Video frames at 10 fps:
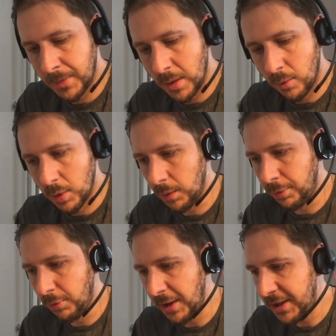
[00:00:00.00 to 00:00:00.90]

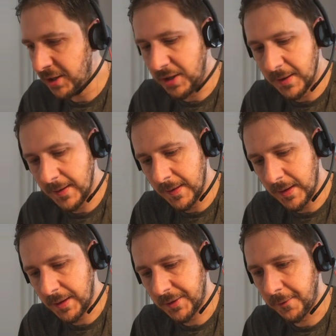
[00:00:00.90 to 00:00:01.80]
Whirlpool Eddy
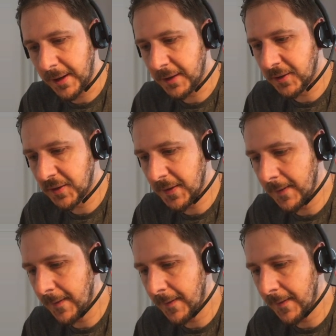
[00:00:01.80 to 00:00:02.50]
artifact.